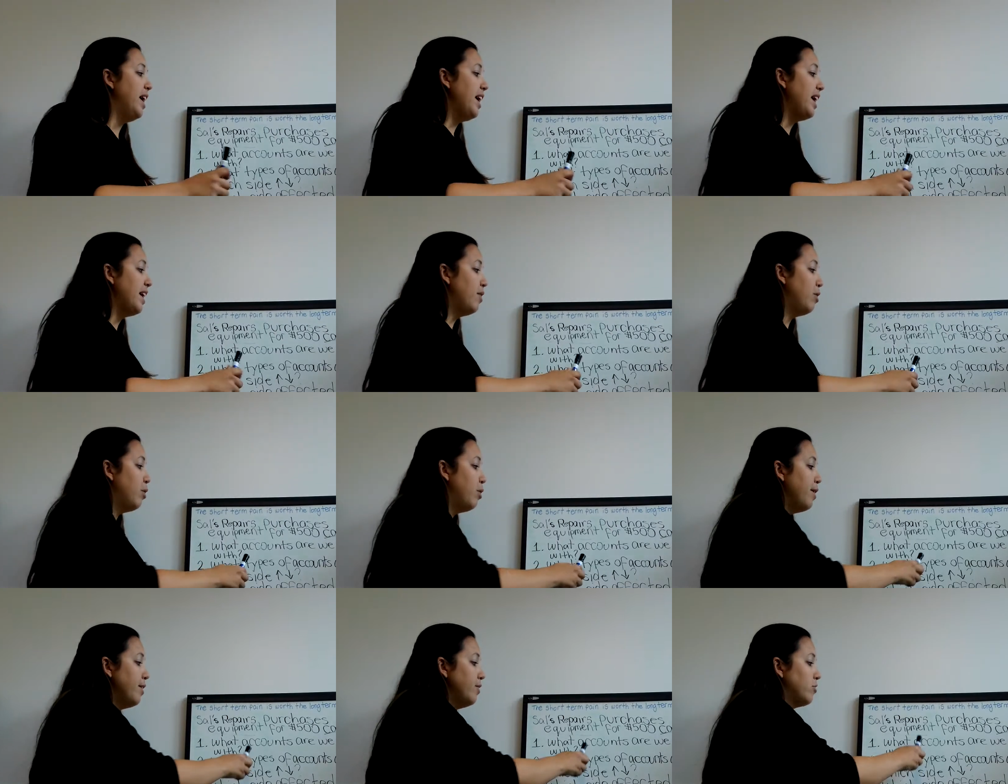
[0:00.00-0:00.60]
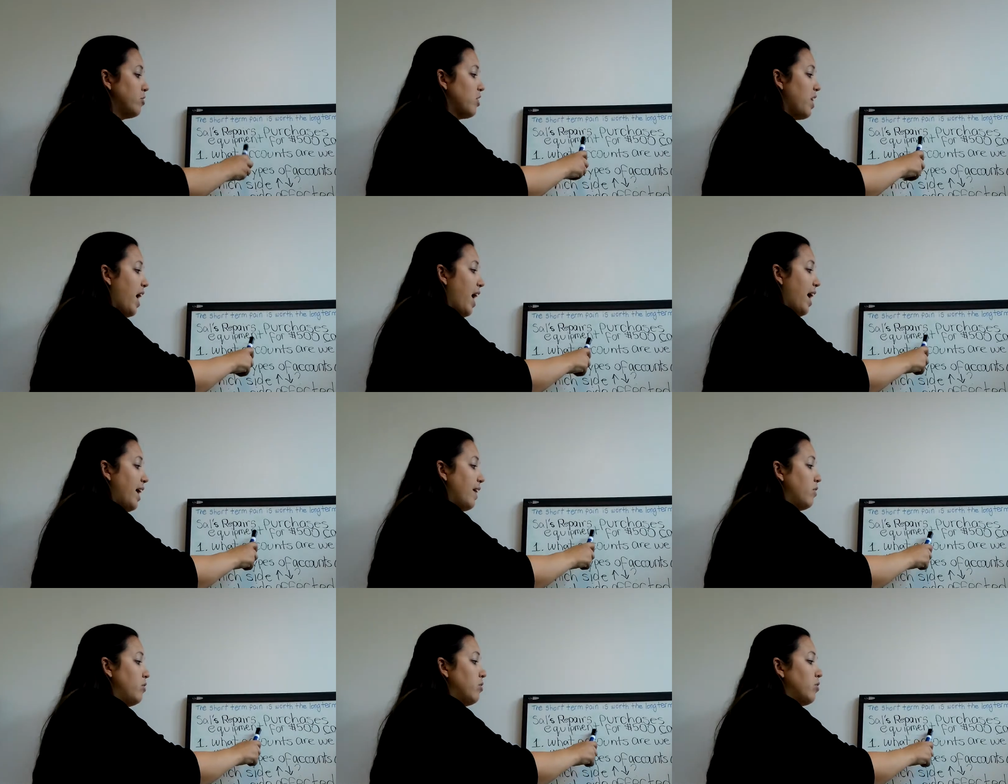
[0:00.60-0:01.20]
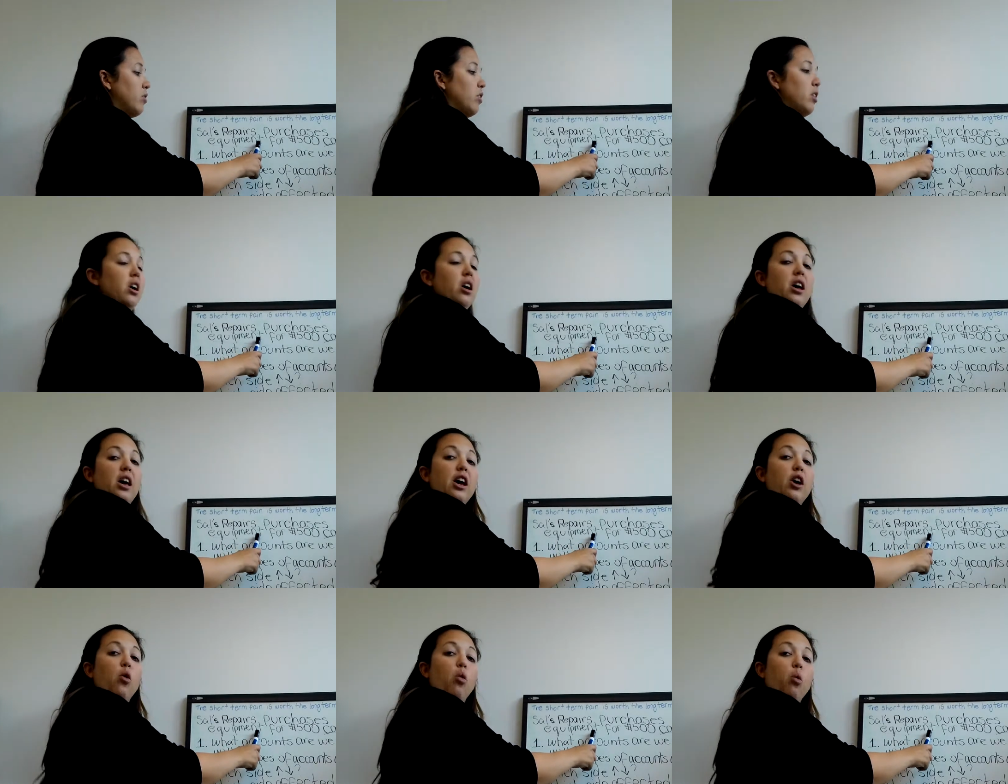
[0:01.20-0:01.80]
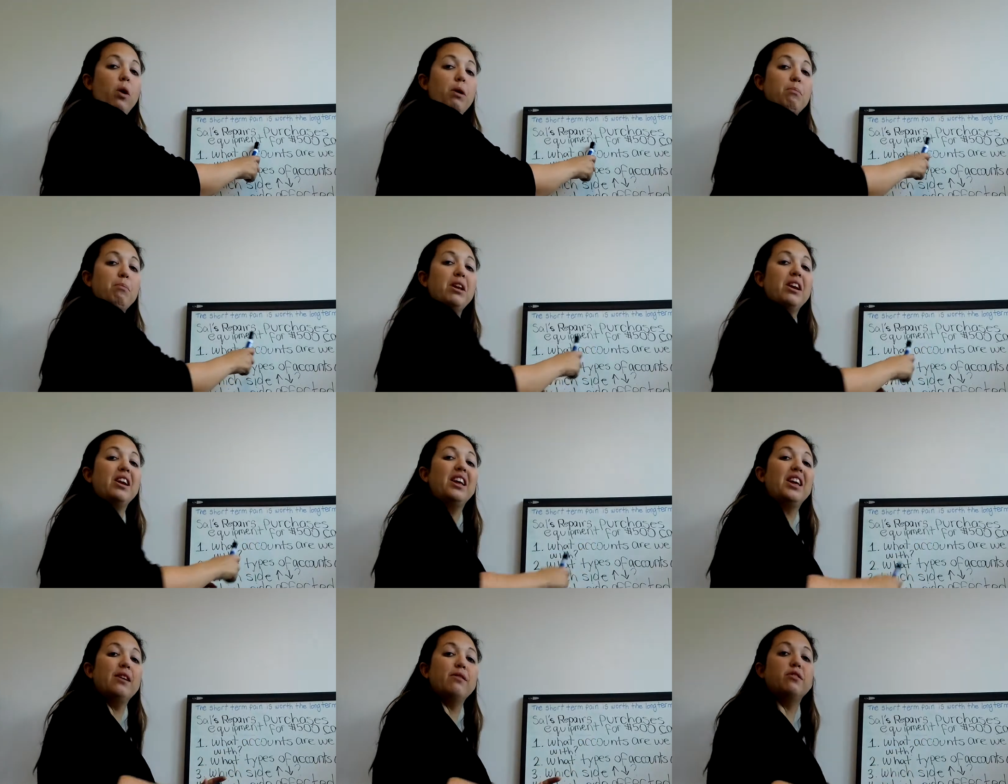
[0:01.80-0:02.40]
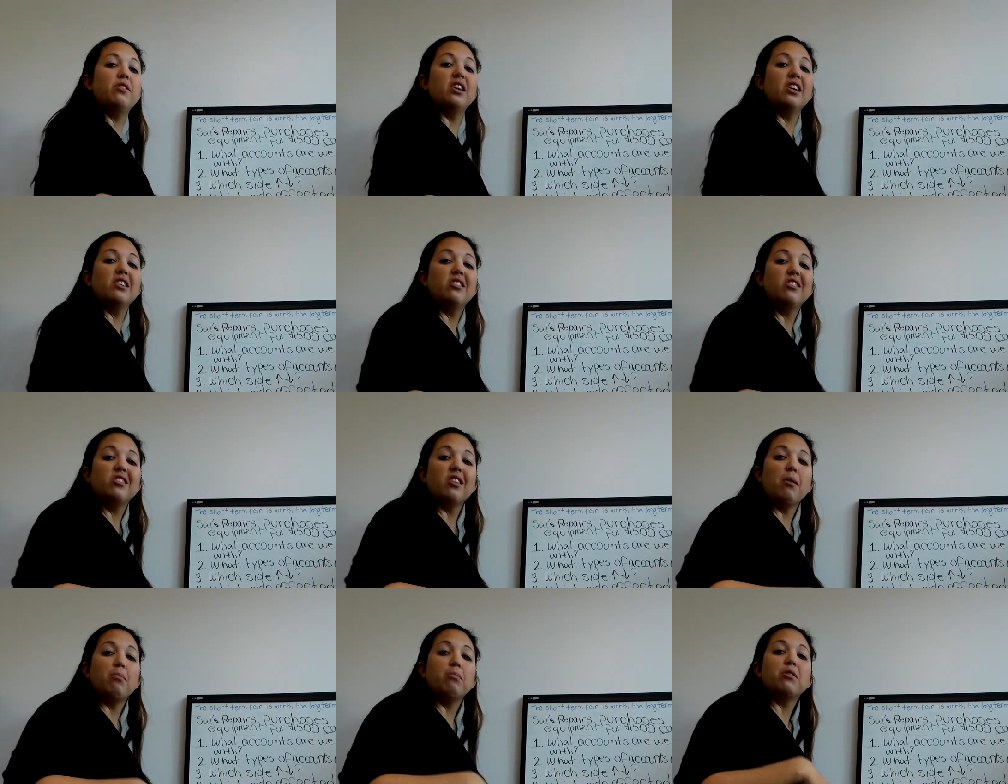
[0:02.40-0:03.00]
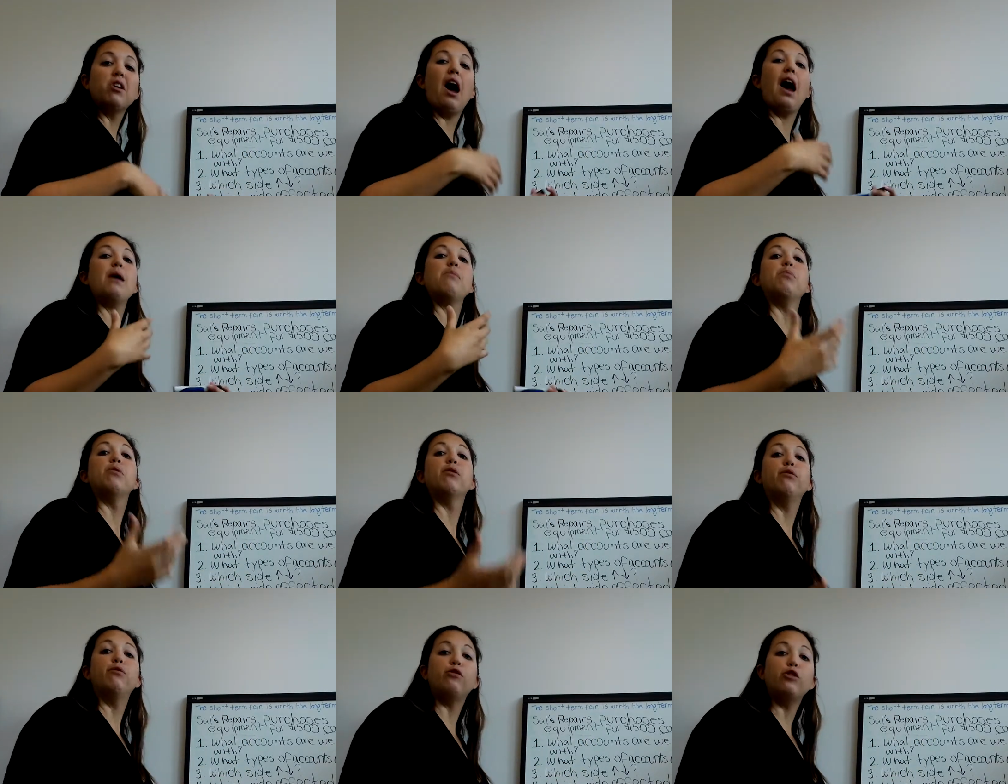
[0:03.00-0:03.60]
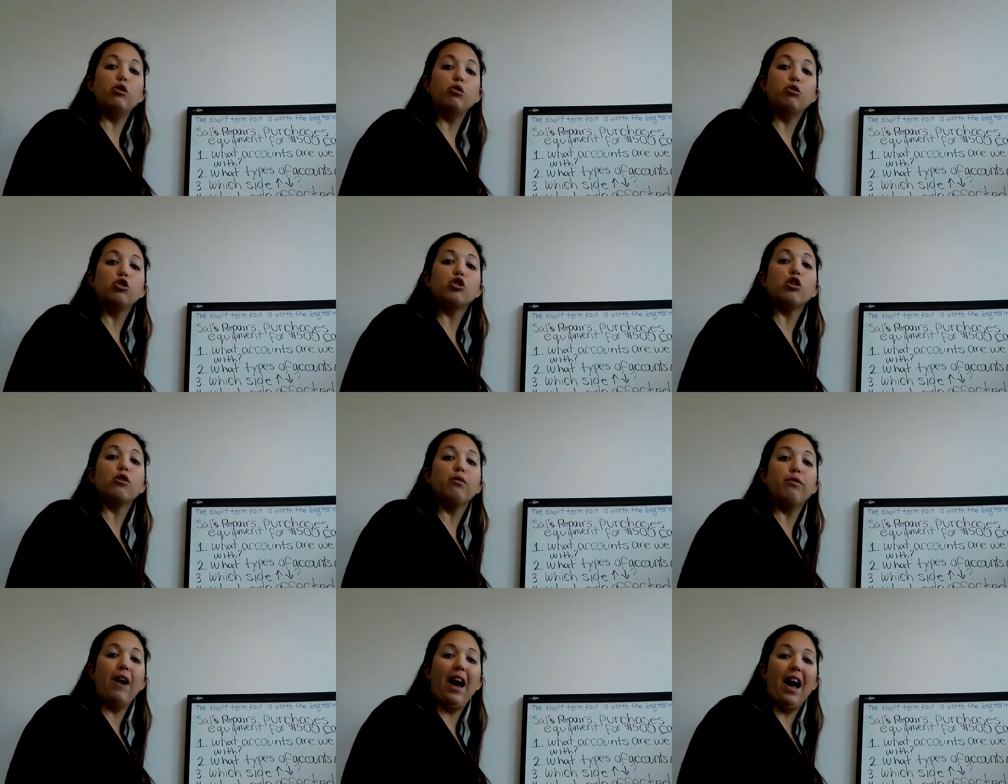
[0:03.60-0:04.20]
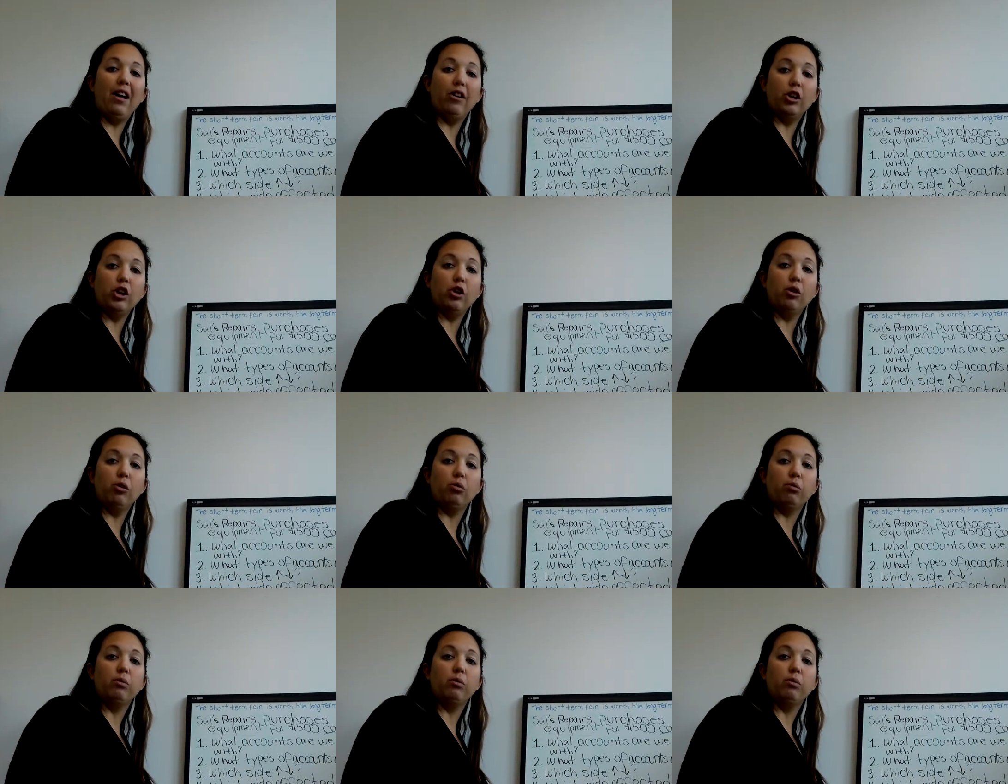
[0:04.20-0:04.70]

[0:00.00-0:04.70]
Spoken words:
In this case, equipment gives us some type of future value.